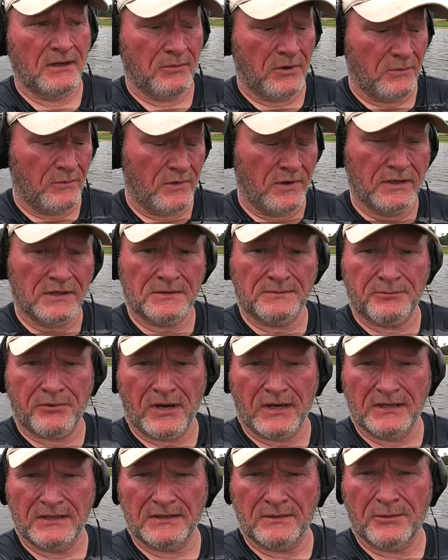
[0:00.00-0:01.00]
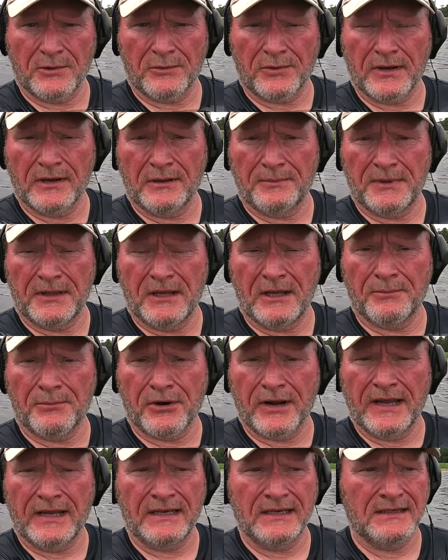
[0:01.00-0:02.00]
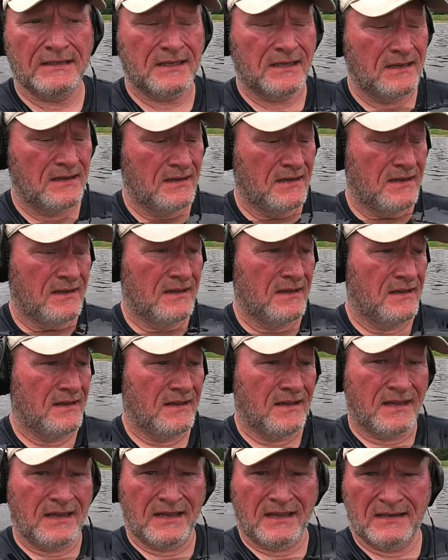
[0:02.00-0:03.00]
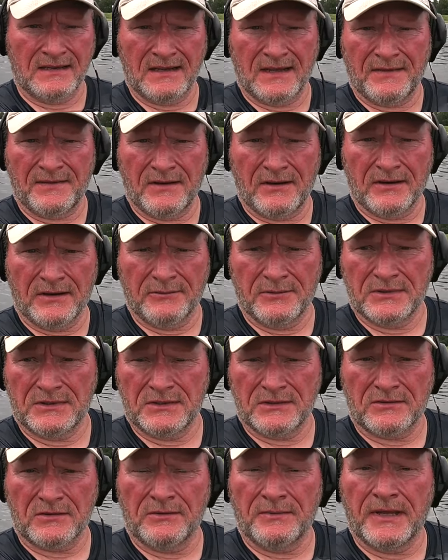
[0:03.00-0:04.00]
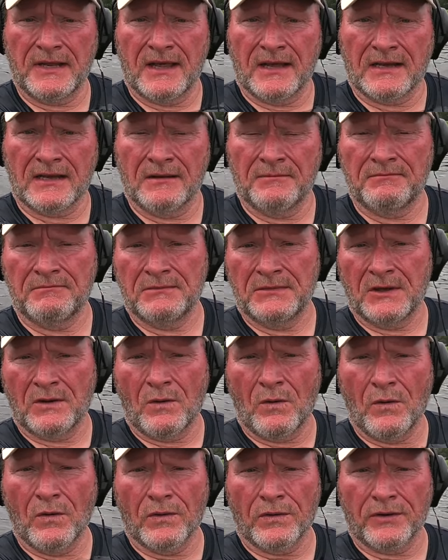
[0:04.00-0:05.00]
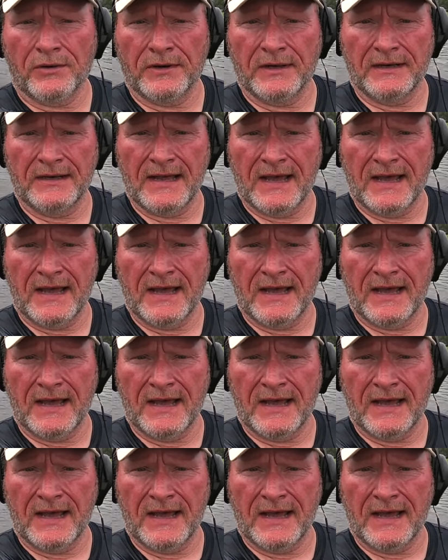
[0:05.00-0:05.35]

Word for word: number it was. Probably somewhere around up in the upper 80s. And I thought it was just going to be like a quarter and a